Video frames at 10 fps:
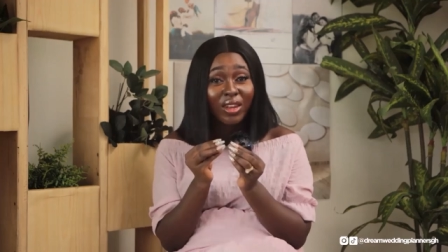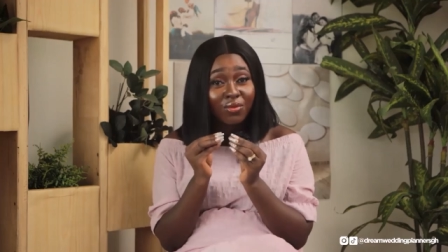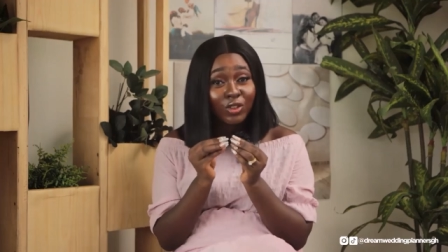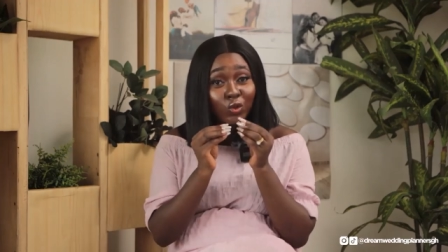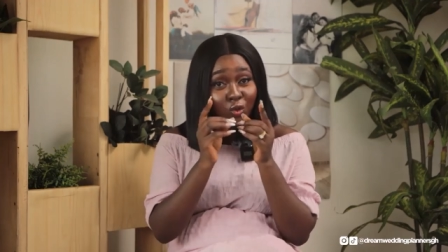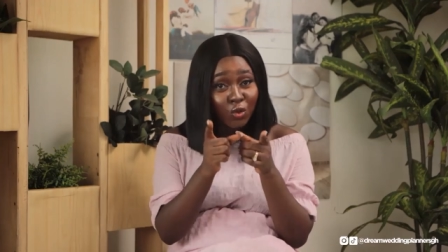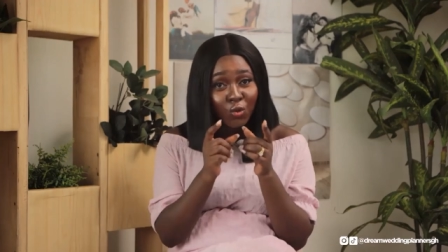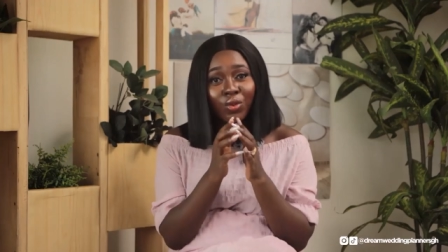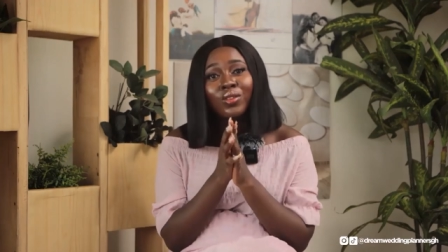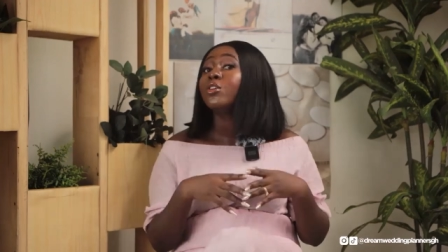benefit to
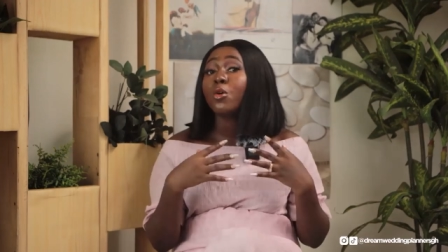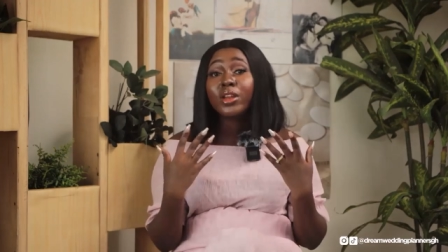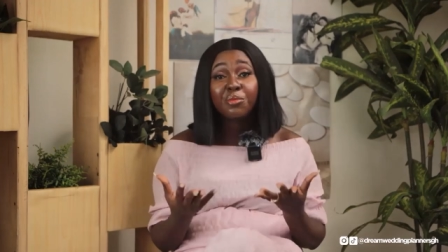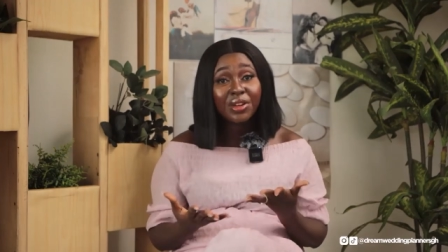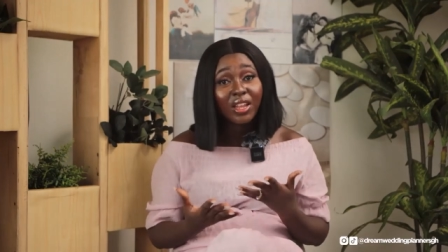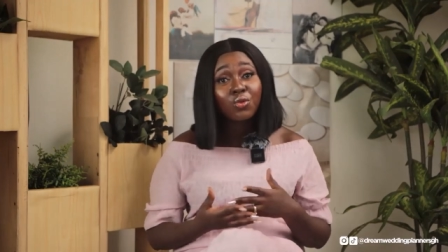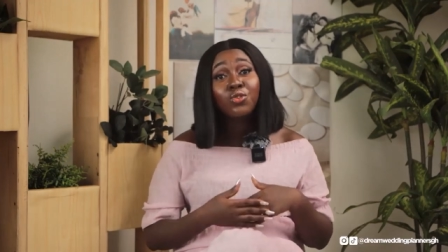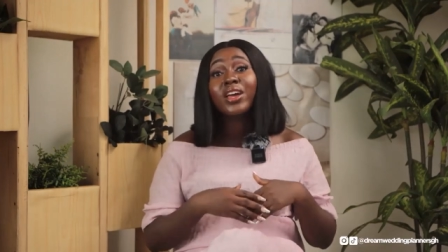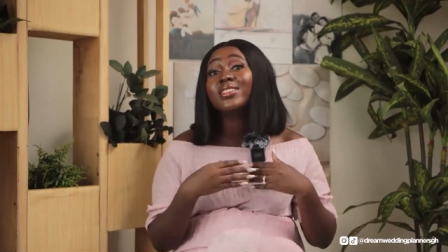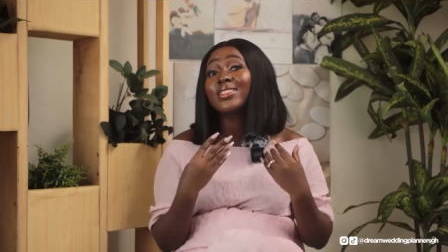you. Your wedding planner will
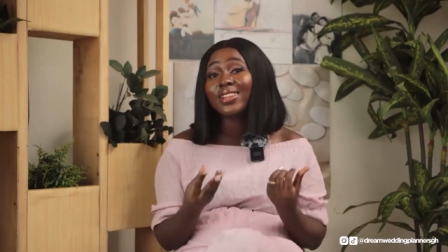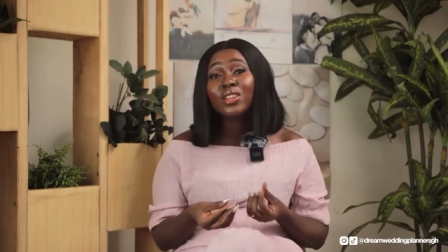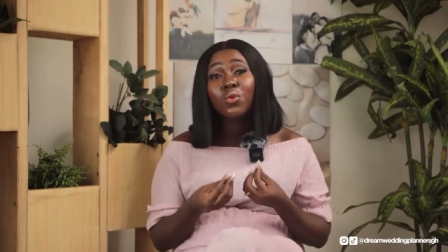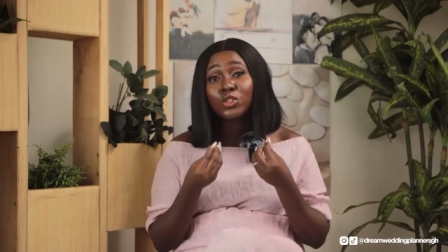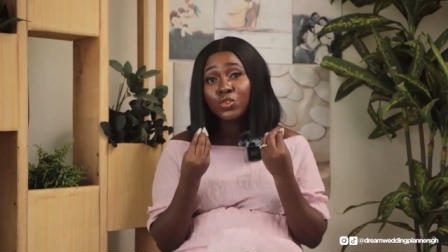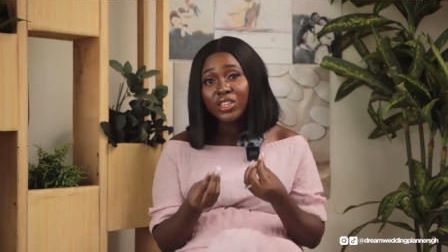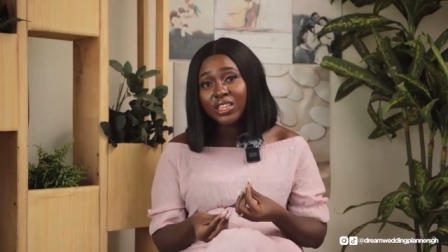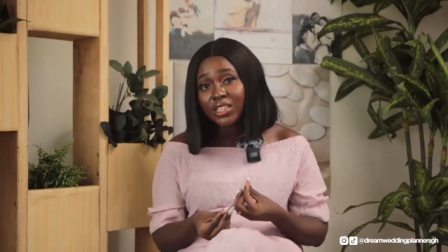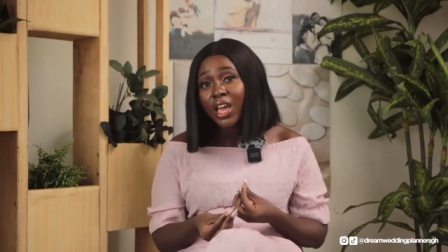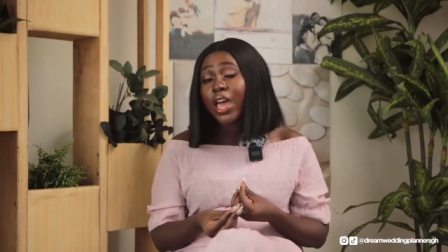know exactly what you
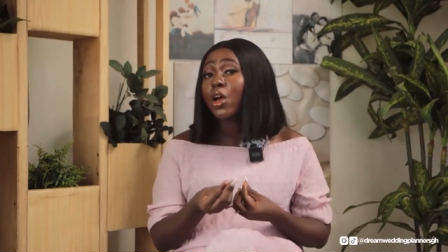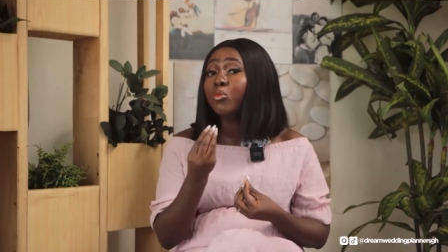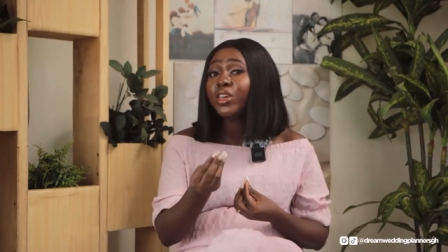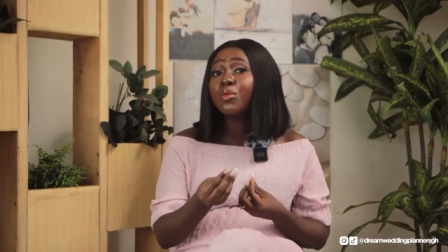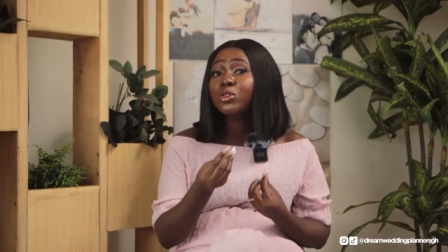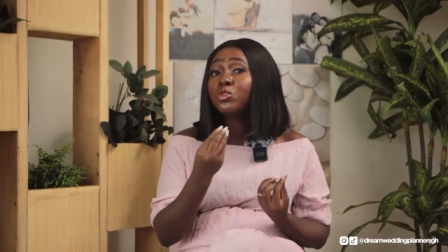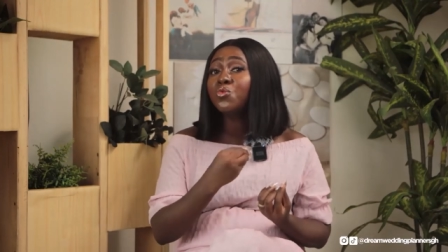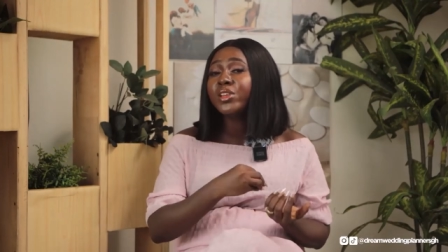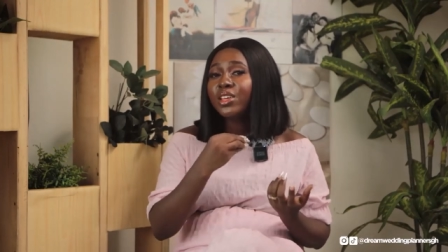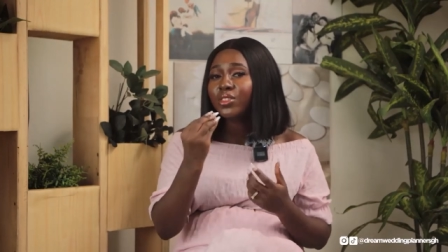need and will be able to
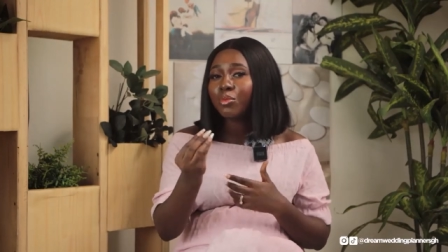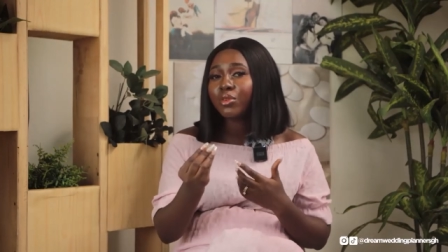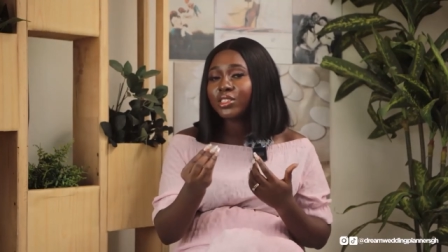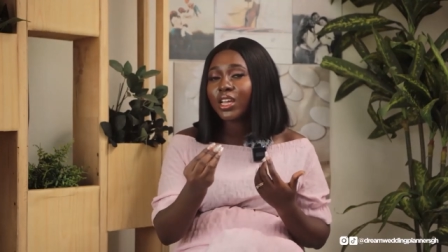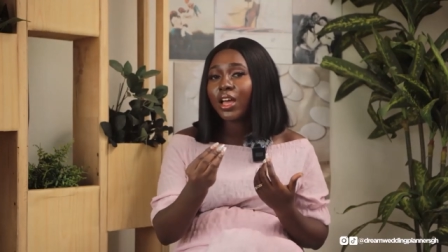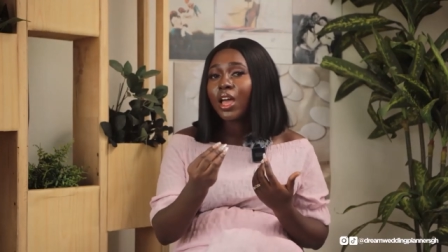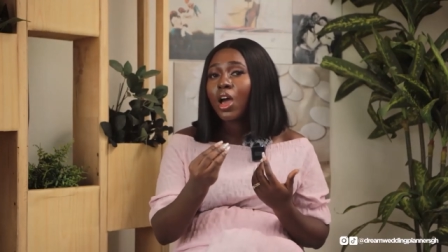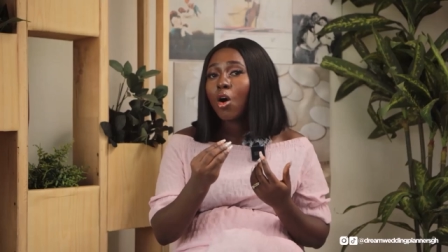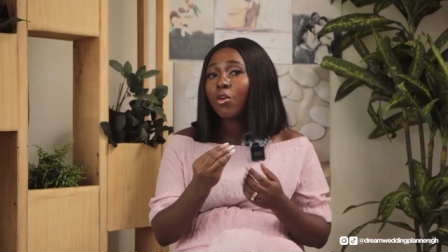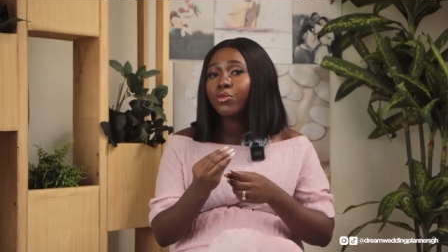relieve the pressure
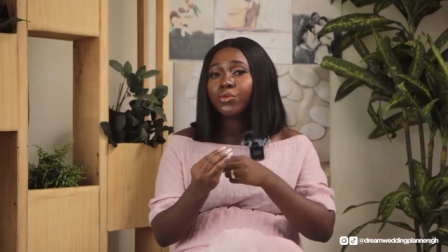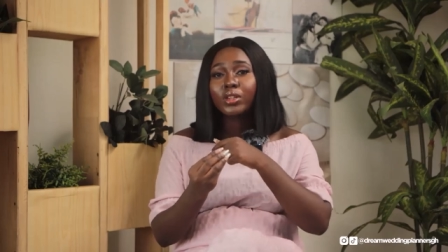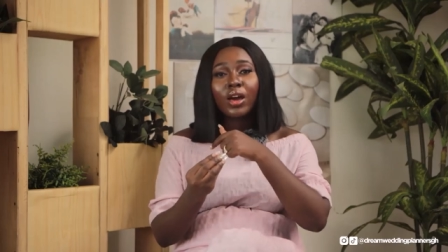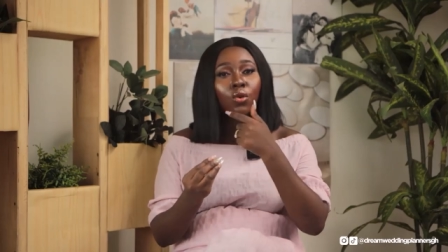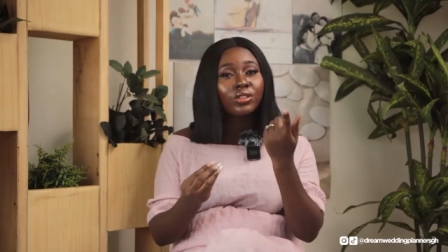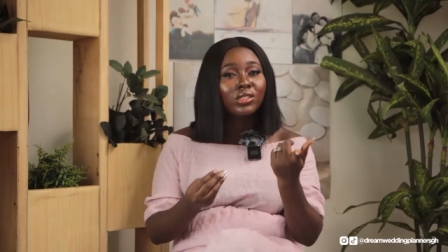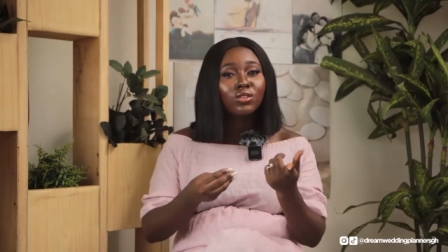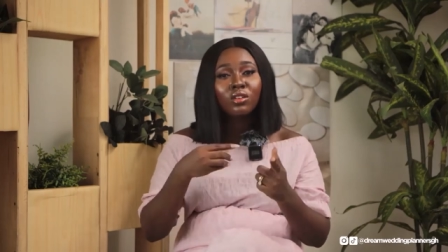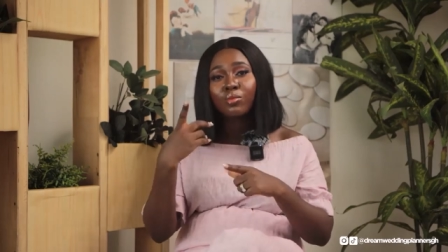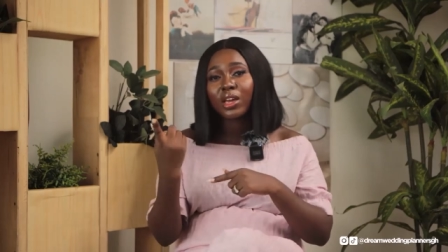of that
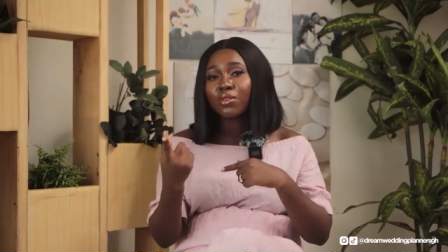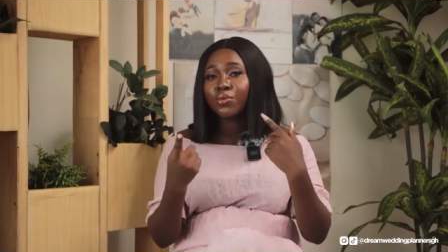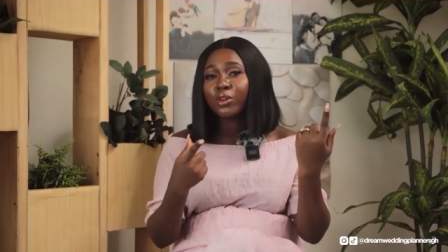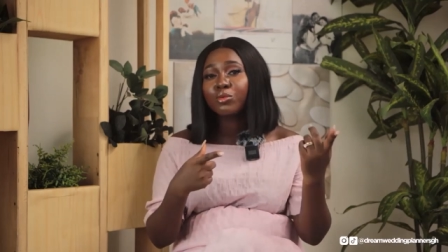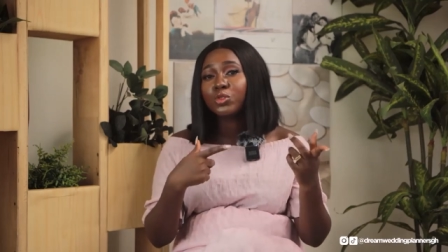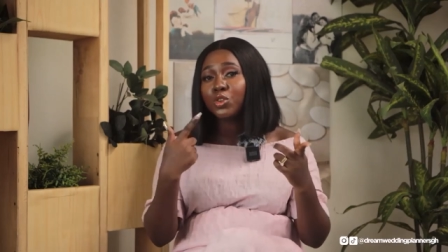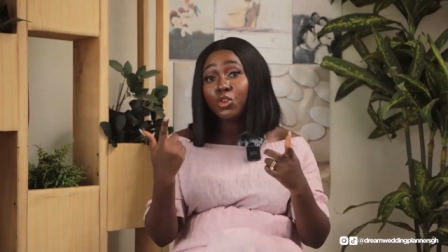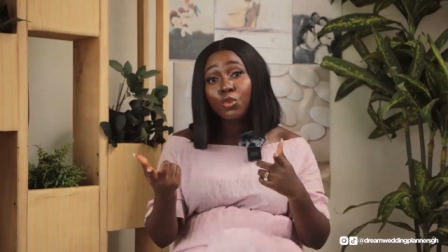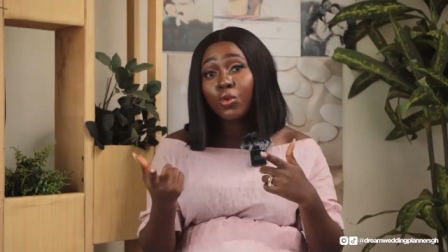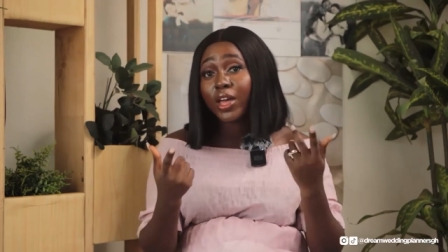continuous back and forth
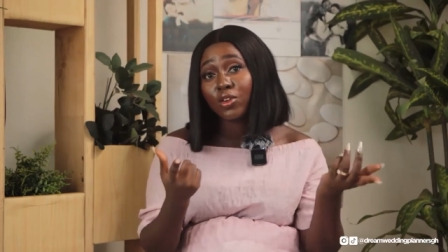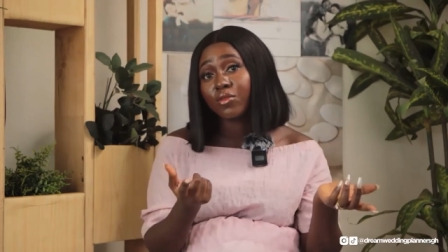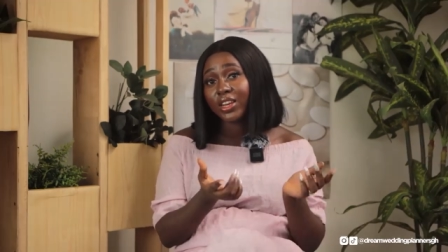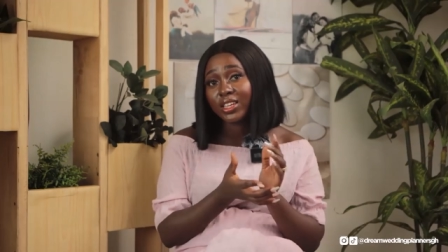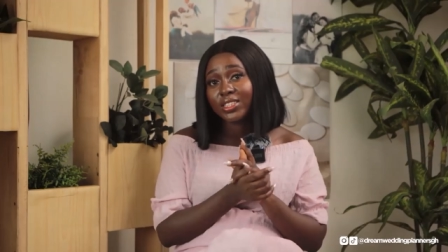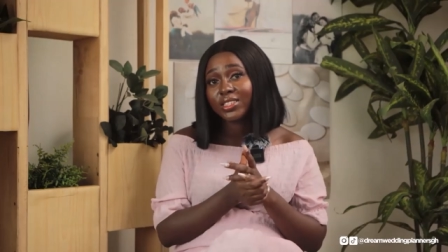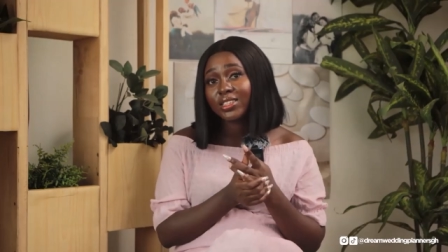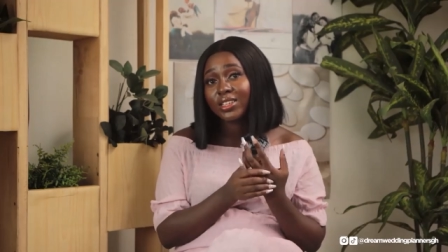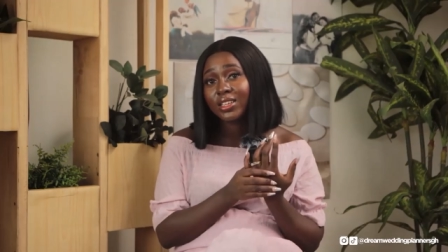between you and your vendors.